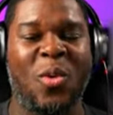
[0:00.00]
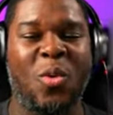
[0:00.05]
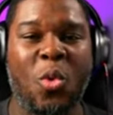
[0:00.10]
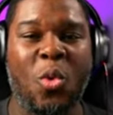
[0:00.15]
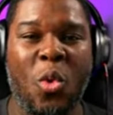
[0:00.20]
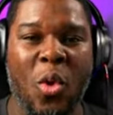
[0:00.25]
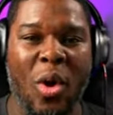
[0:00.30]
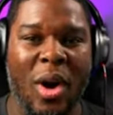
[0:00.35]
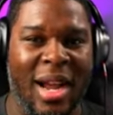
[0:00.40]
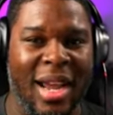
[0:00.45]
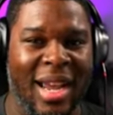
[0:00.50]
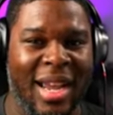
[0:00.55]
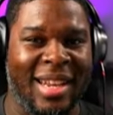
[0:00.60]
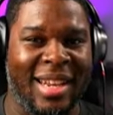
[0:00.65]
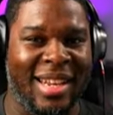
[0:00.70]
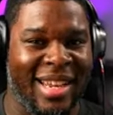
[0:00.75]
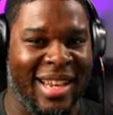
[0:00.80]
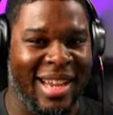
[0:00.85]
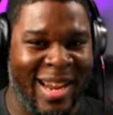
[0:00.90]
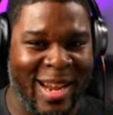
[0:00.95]
what
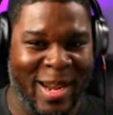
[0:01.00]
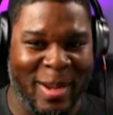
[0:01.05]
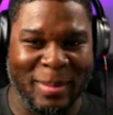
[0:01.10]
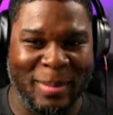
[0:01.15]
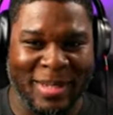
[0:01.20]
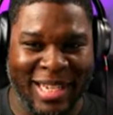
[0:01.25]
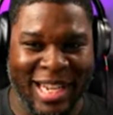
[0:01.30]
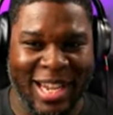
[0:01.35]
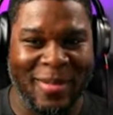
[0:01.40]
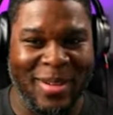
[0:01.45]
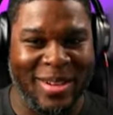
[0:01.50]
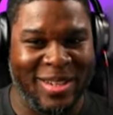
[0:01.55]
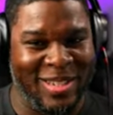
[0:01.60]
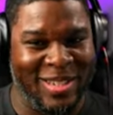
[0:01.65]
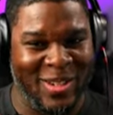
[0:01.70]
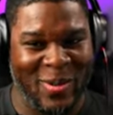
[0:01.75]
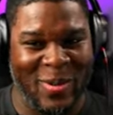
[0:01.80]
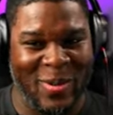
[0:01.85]
in the ham sandwich is